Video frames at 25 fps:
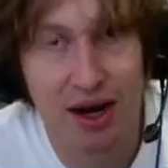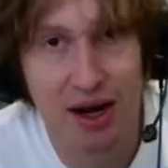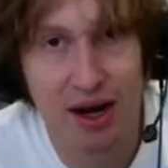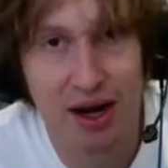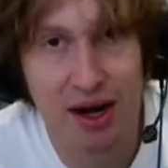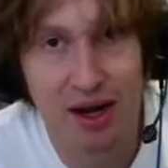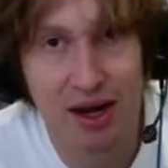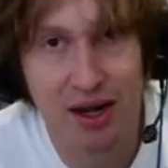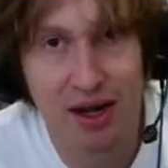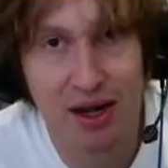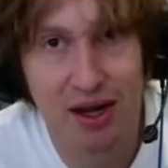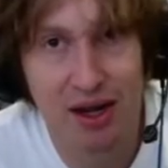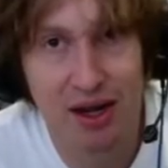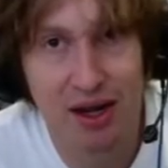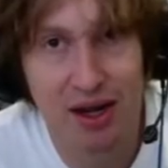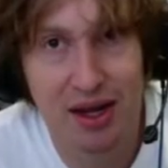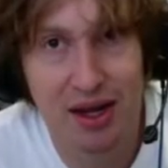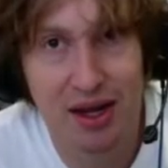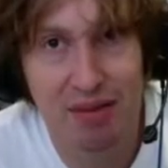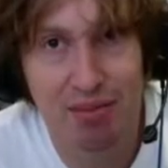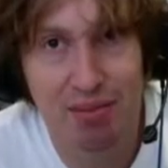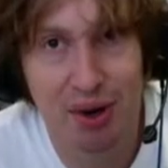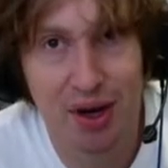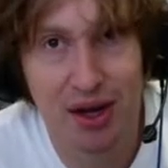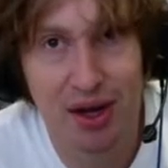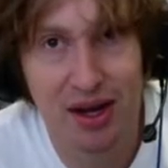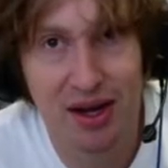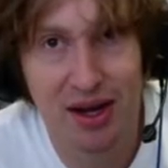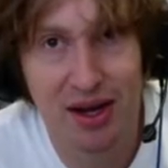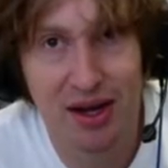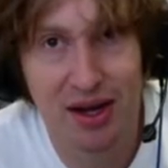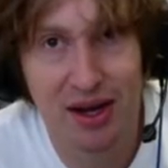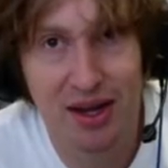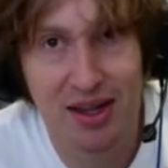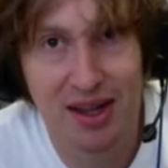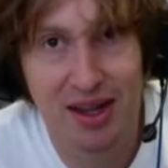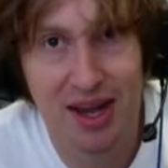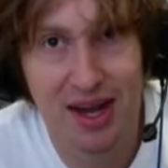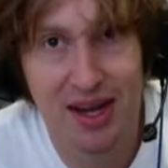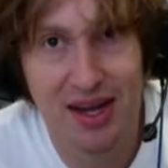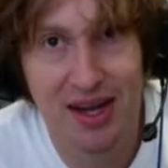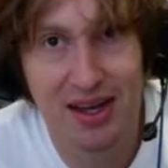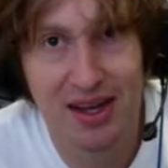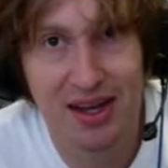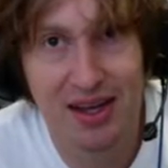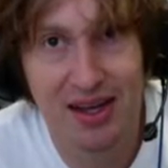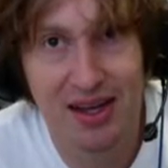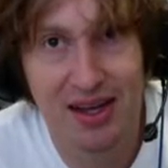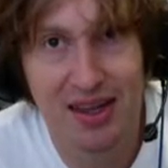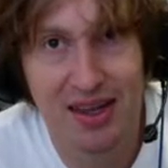but
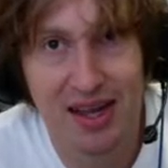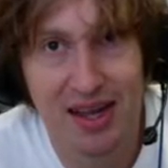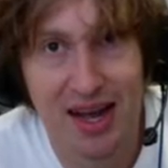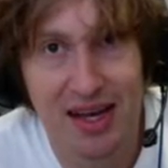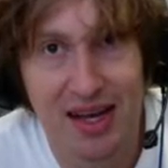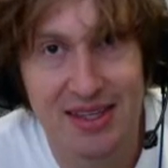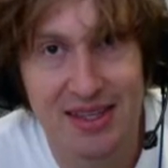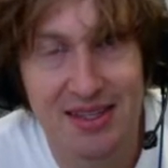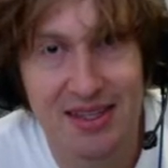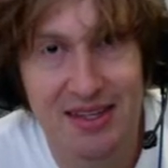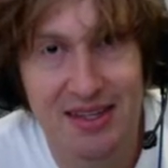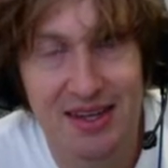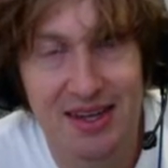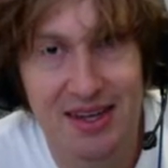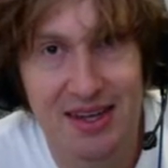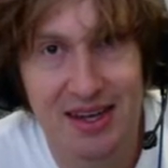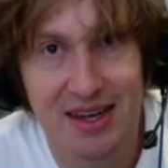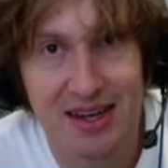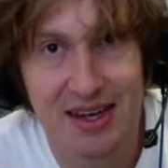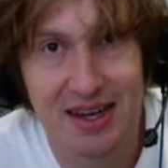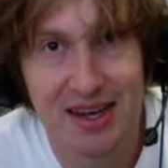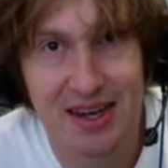like that's